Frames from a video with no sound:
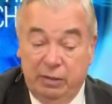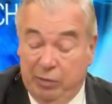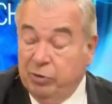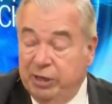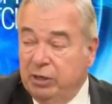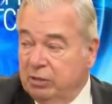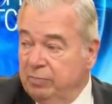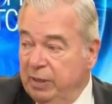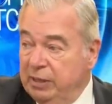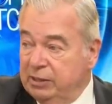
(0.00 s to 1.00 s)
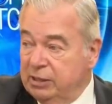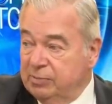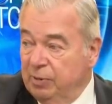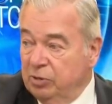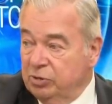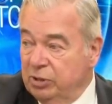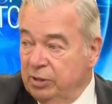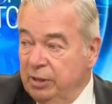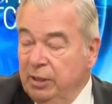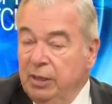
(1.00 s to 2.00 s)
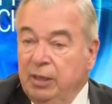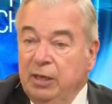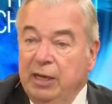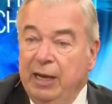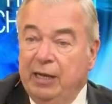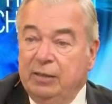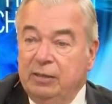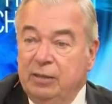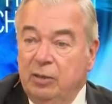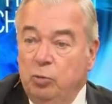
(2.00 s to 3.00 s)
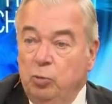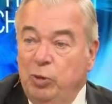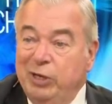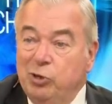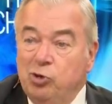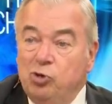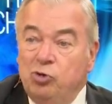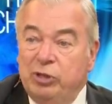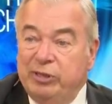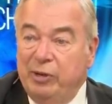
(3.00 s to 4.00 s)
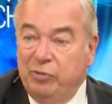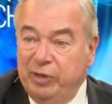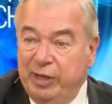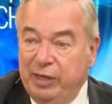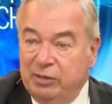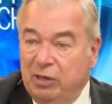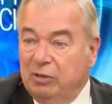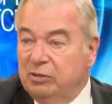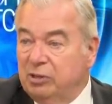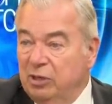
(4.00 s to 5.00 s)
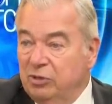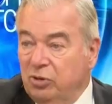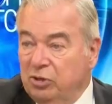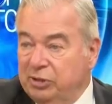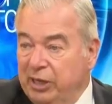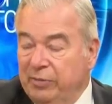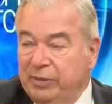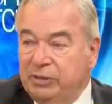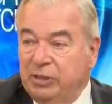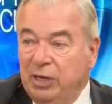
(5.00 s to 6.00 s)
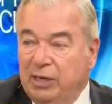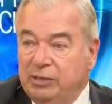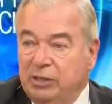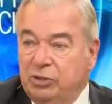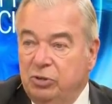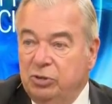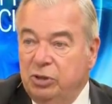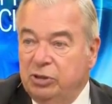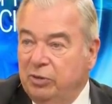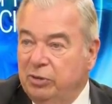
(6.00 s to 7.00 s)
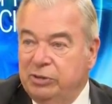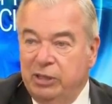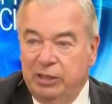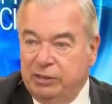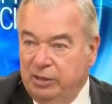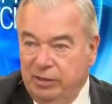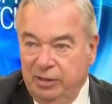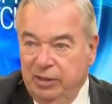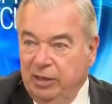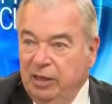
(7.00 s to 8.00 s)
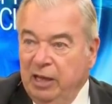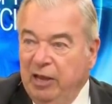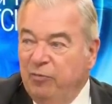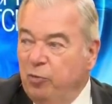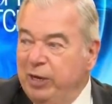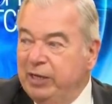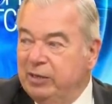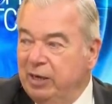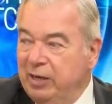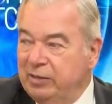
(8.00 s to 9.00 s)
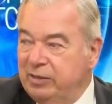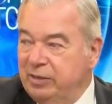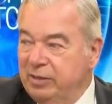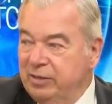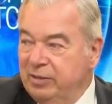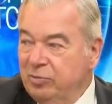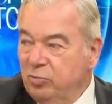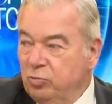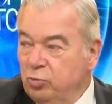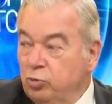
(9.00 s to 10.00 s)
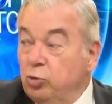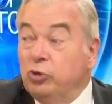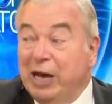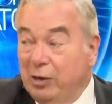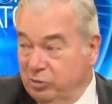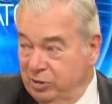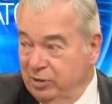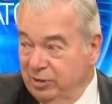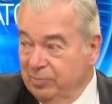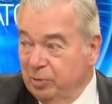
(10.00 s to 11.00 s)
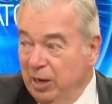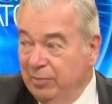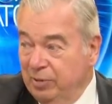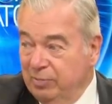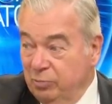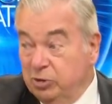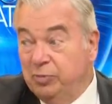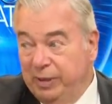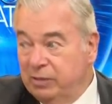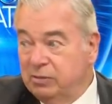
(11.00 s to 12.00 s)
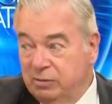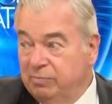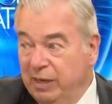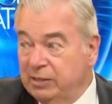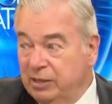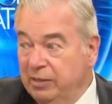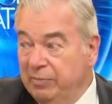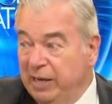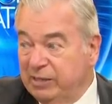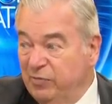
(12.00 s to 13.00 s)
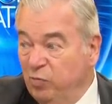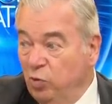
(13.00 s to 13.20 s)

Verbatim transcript: They were killed by this explosion. And we knew that they were digging tunnels under our settlements in Gaza. And so Sharon said, listen, if we cannot root out the problem, which means basically a massive